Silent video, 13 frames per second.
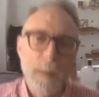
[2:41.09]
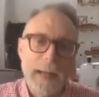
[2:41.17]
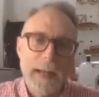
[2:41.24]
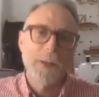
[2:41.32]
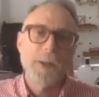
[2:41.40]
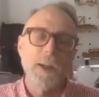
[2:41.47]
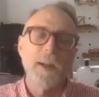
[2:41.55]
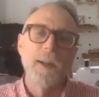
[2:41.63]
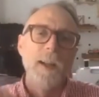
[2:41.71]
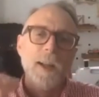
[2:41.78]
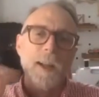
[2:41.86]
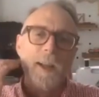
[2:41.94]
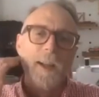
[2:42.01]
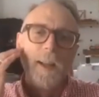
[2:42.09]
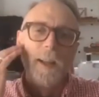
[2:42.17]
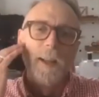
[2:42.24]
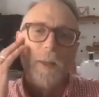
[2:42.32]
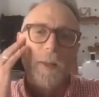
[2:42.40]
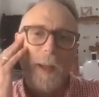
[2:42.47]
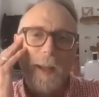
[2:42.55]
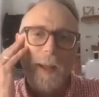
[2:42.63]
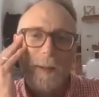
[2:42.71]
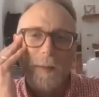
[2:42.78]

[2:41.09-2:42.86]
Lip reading: mantra that,